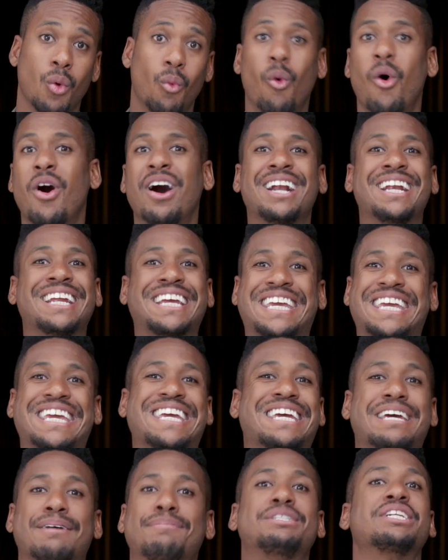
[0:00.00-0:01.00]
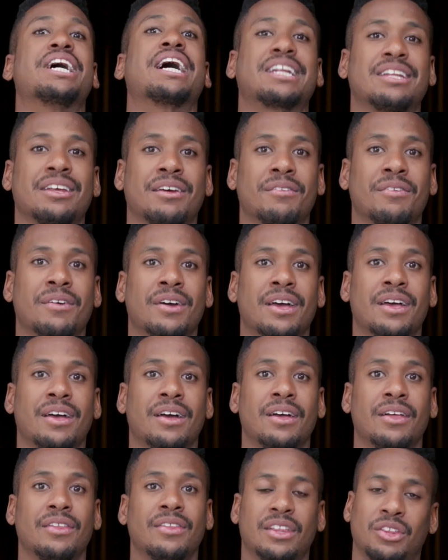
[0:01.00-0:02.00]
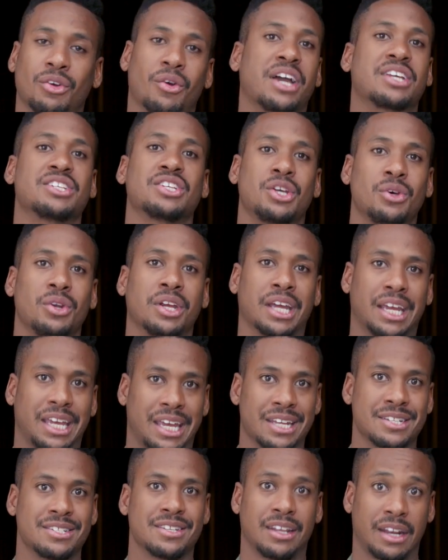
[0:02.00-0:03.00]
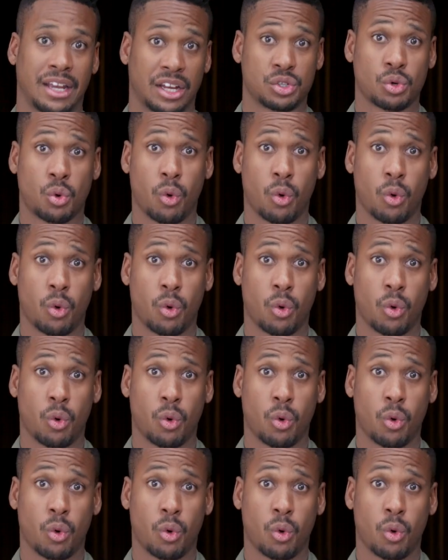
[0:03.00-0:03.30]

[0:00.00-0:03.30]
one key objective that they're executing against in the next